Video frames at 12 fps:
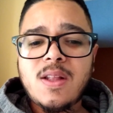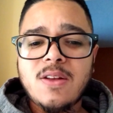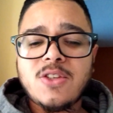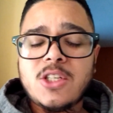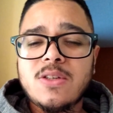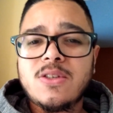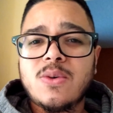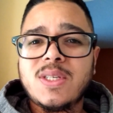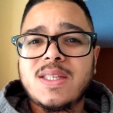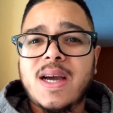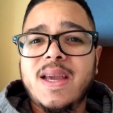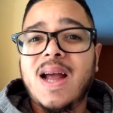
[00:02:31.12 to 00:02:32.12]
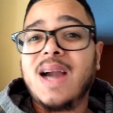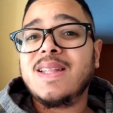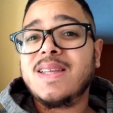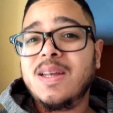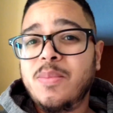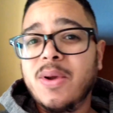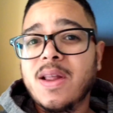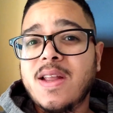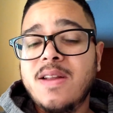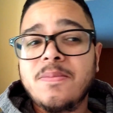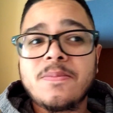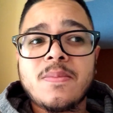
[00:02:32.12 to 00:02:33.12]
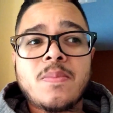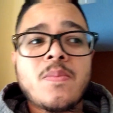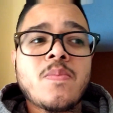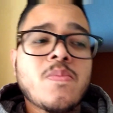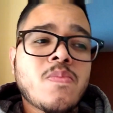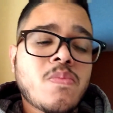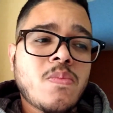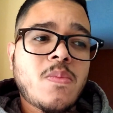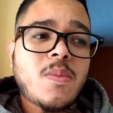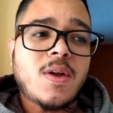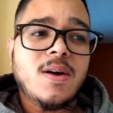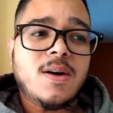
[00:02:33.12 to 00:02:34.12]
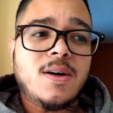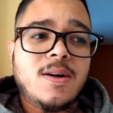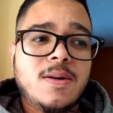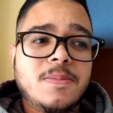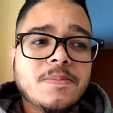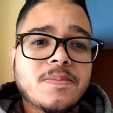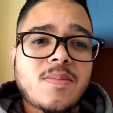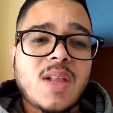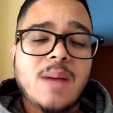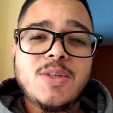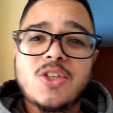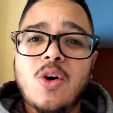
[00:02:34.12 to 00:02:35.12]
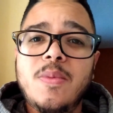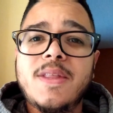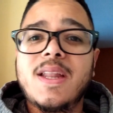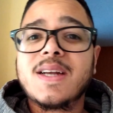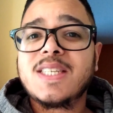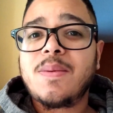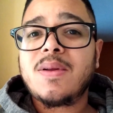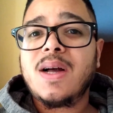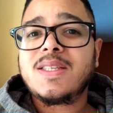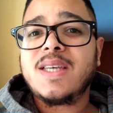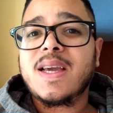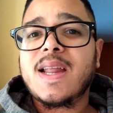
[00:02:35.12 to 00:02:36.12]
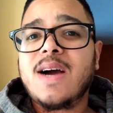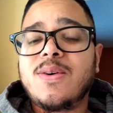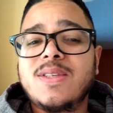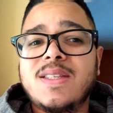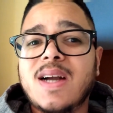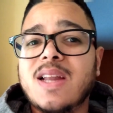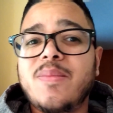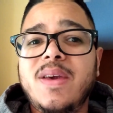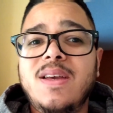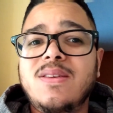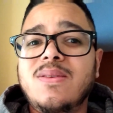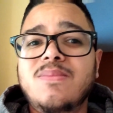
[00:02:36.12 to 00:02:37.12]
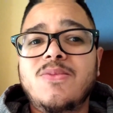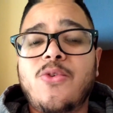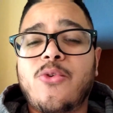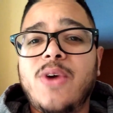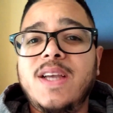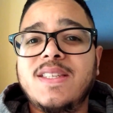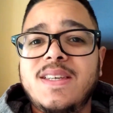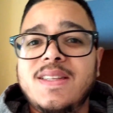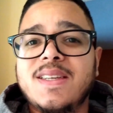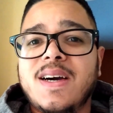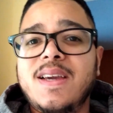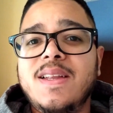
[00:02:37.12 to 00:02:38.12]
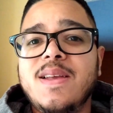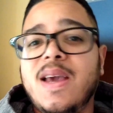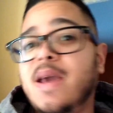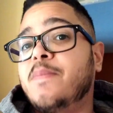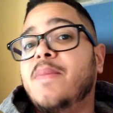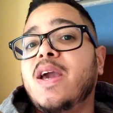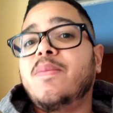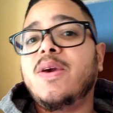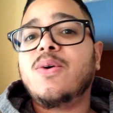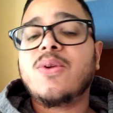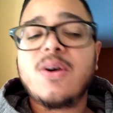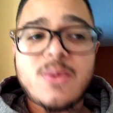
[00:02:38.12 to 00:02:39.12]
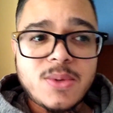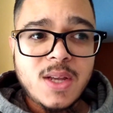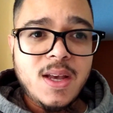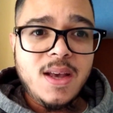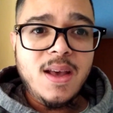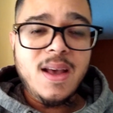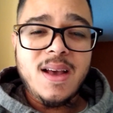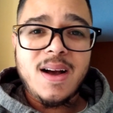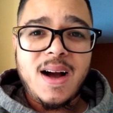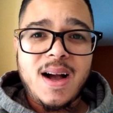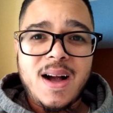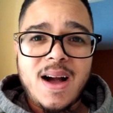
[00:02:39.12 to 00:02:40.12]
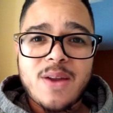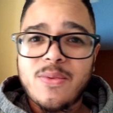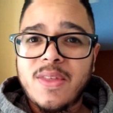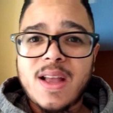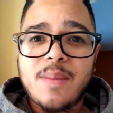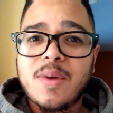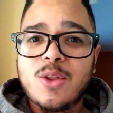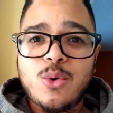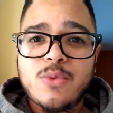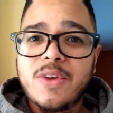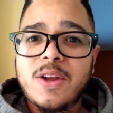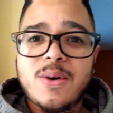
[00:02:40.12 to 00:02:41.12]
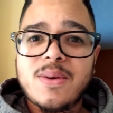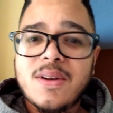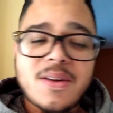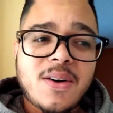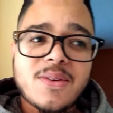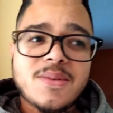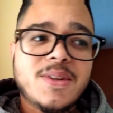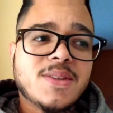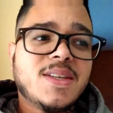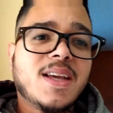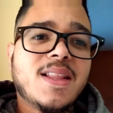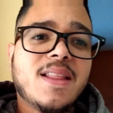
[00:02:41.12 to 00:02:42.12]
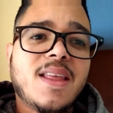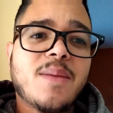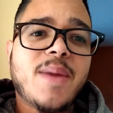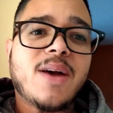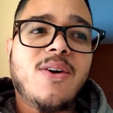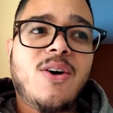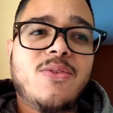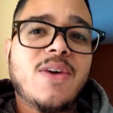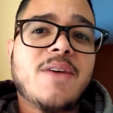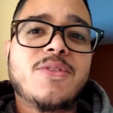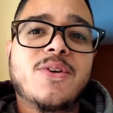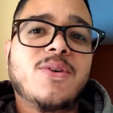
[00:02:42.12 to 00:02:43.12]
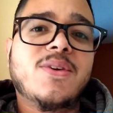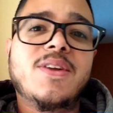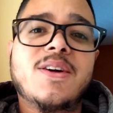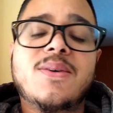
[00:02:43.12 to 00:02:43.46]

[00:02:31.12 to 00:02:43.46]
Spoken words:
So it's tight. I did put it in. I'm just hoping that next time I take it out, it's not going to be crazy tight. It might be. Who knows? I don't think I'm going to do a video on, taking that thing back off after,